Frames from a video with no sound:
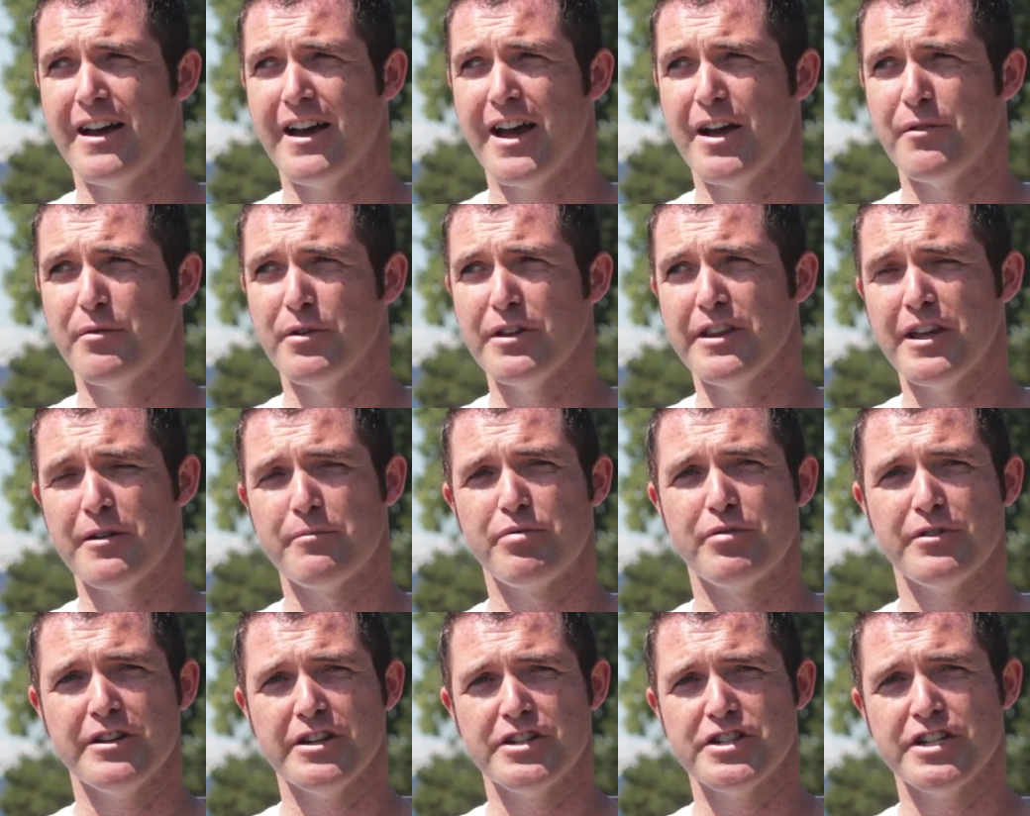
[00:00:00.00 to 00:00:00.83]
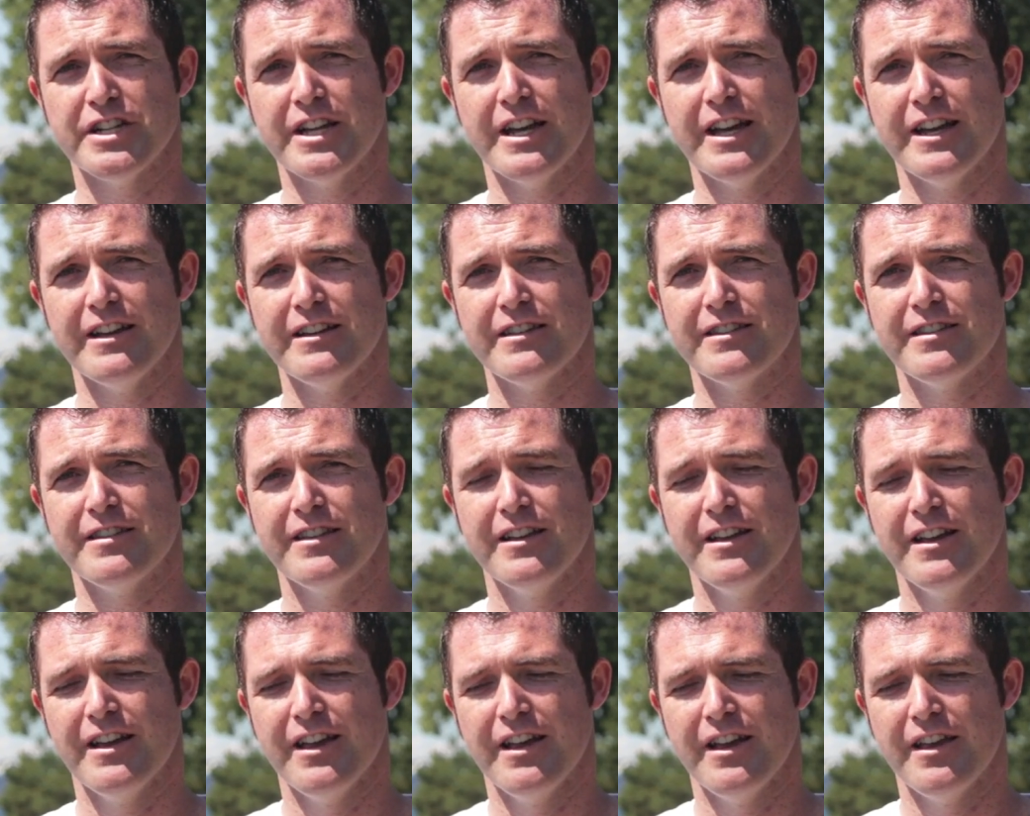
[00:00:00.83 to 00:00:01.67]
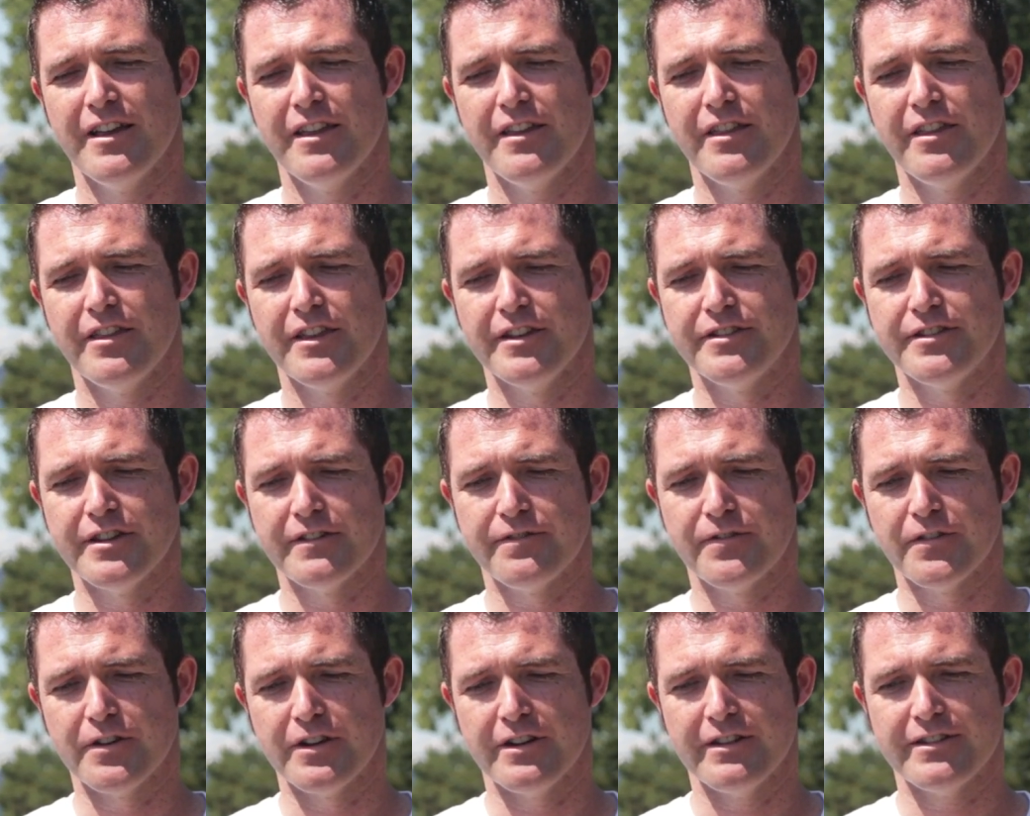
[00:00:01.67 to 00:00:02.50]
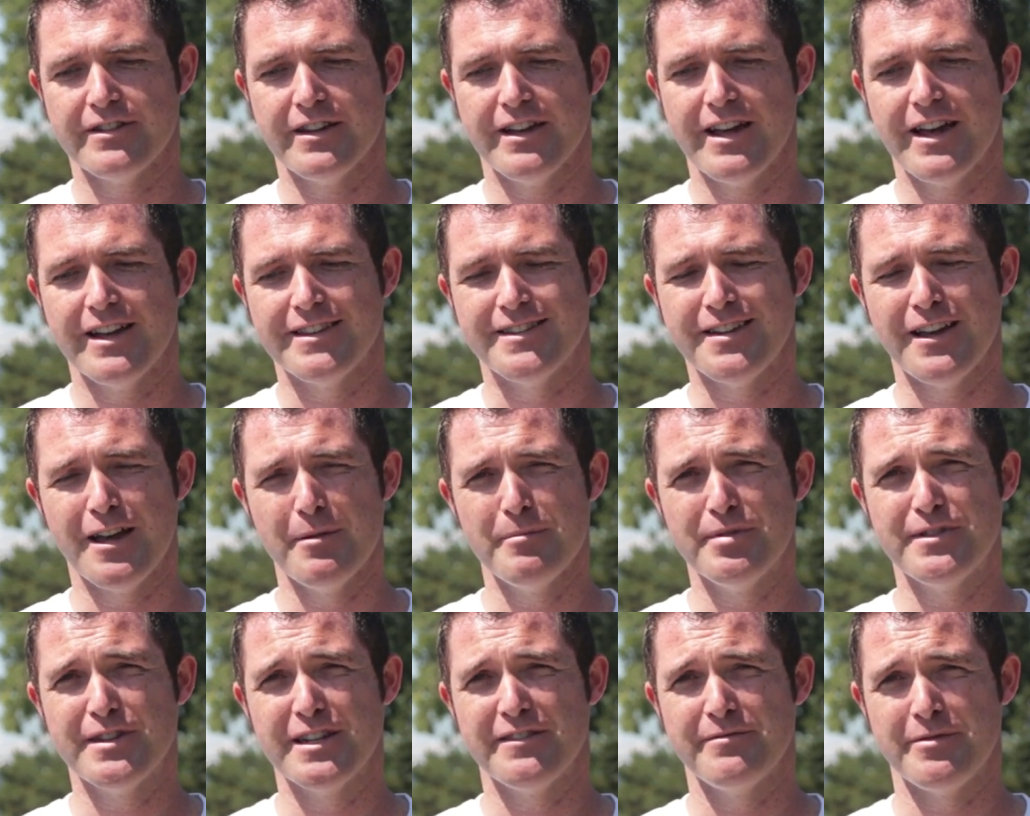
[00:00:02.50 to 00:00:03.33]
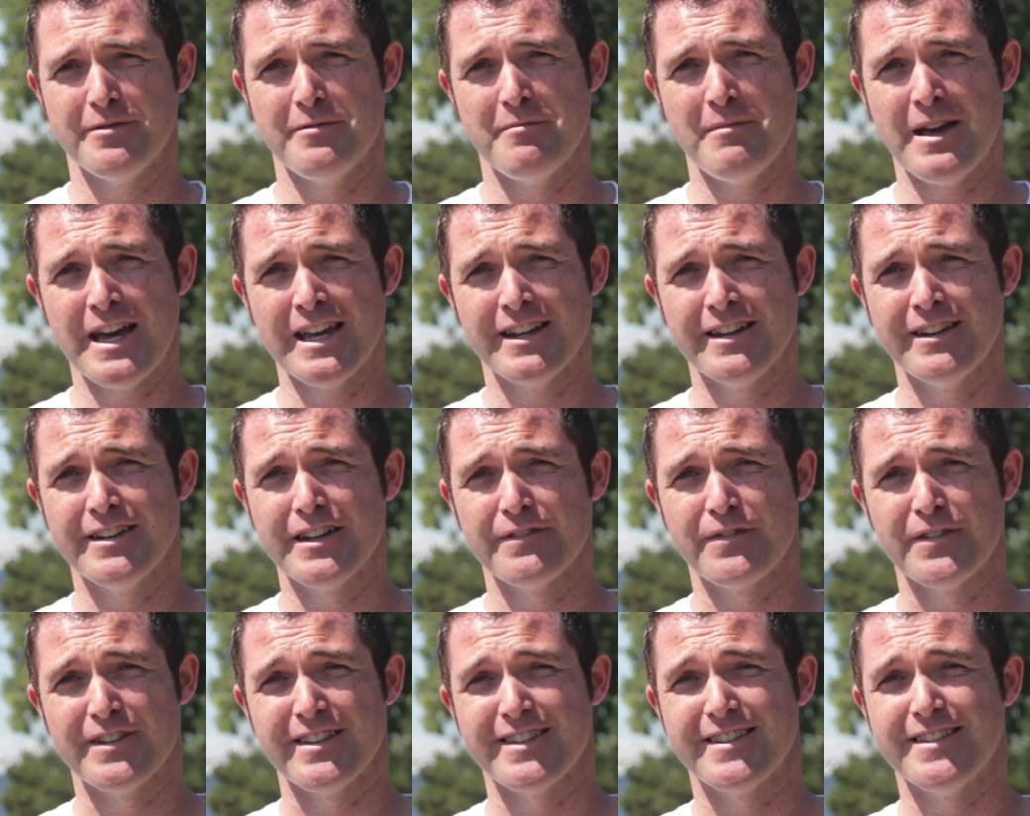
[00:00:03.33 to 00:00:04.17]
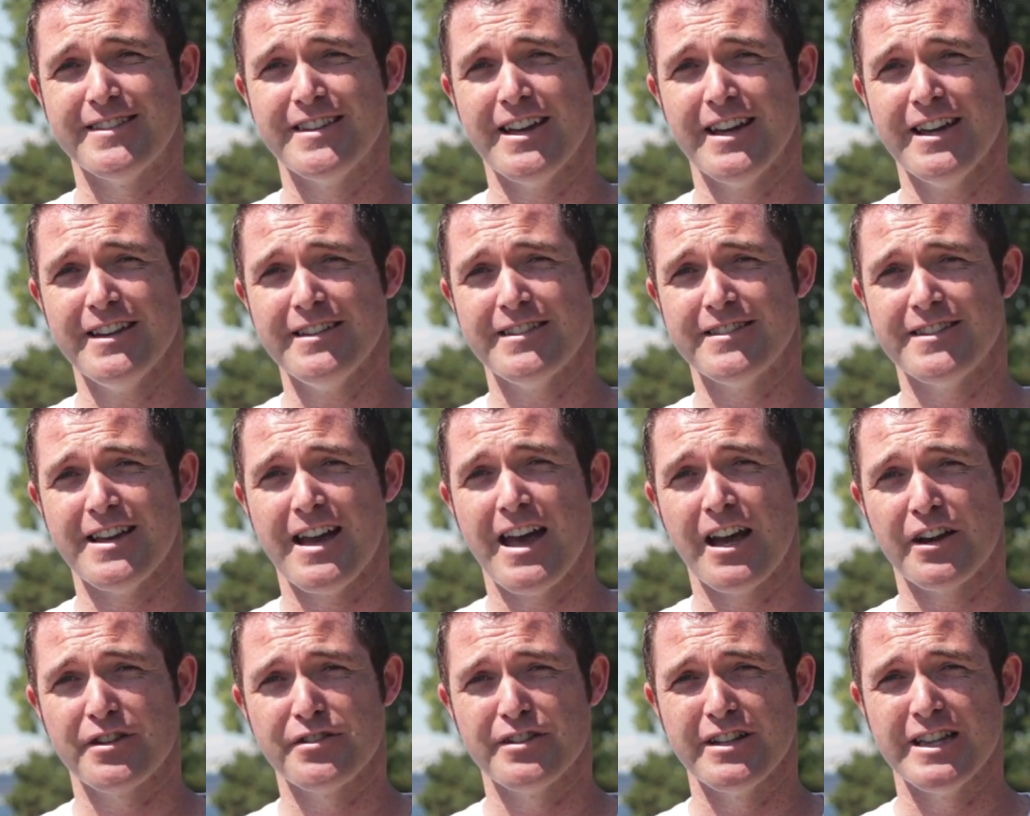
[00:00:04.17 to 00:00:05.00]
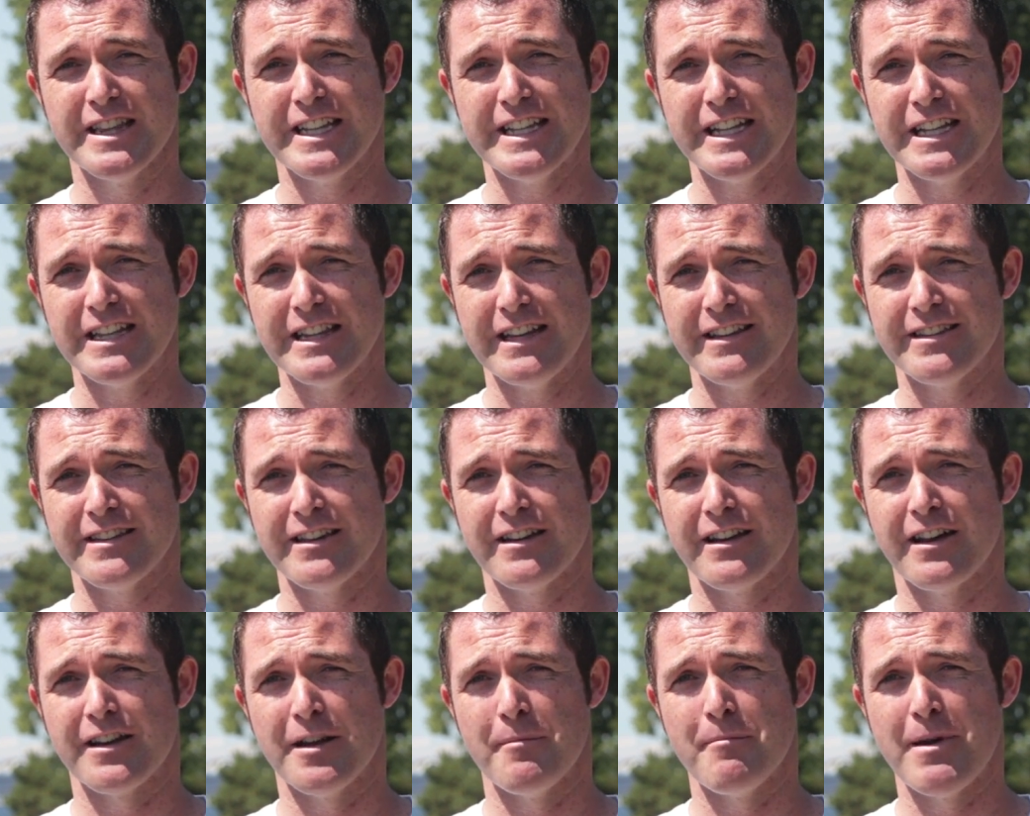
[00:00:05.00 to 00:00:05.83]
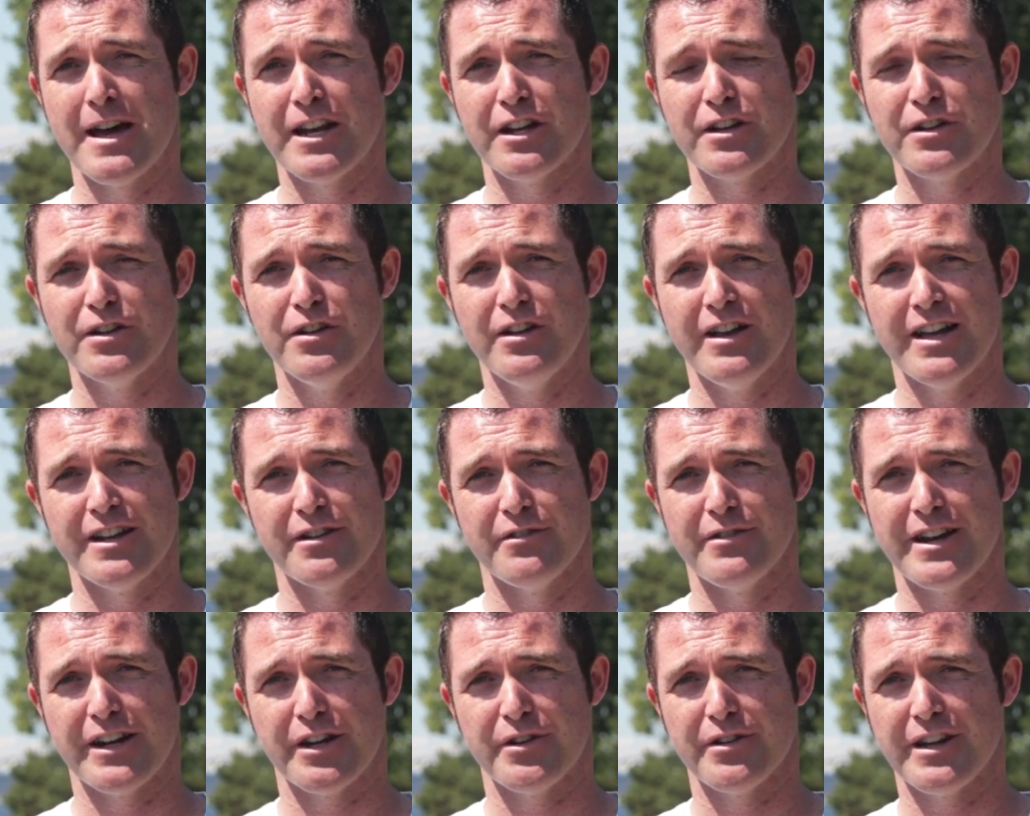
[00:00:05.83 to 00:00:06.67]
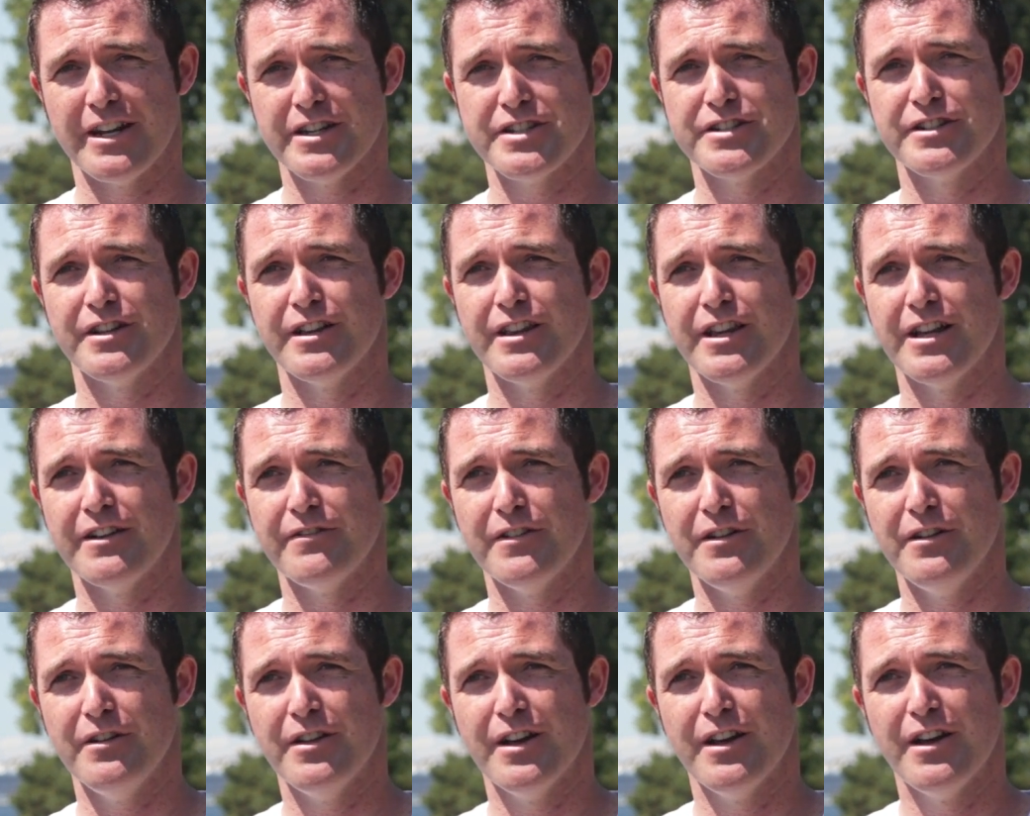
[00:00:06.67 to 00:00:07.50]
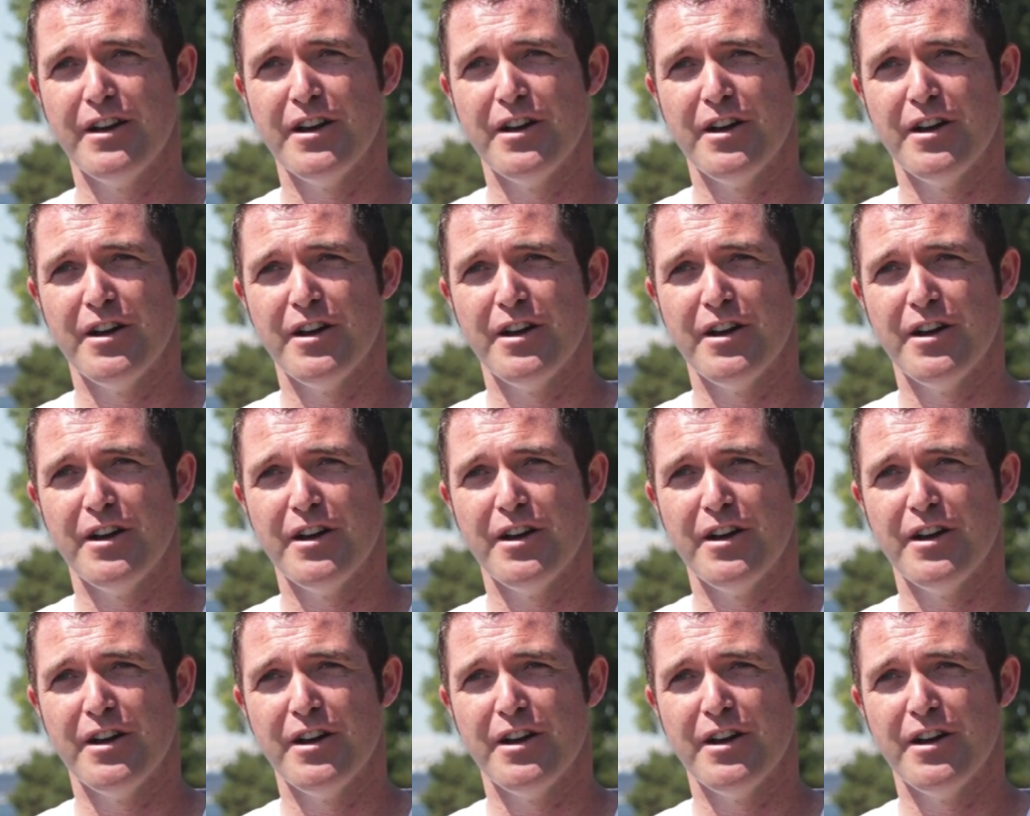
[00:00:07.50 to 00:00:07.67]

I really appreciate the different attempts that have been made in different states to actually legalize it on a medical and a recreational level.